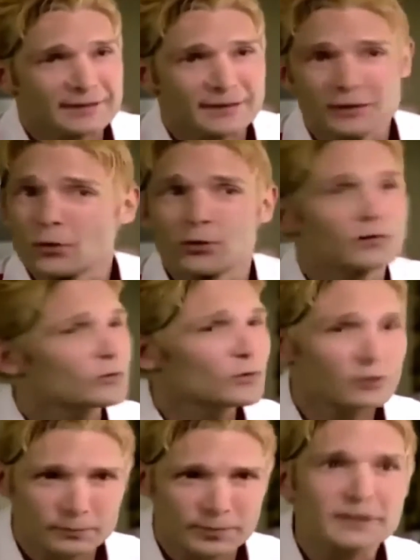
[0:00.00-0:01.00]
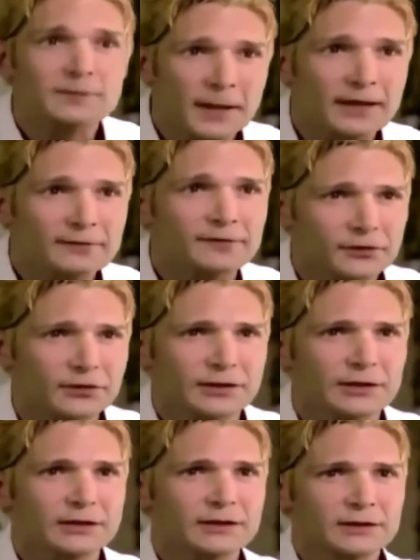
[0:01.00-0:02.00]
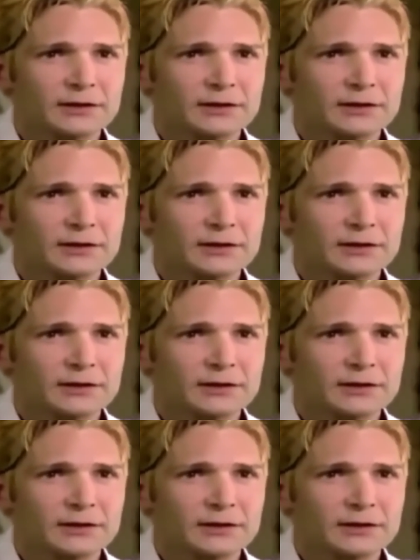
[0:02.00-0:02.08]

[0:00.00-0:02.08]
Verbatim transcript: is and always will be pedophilia.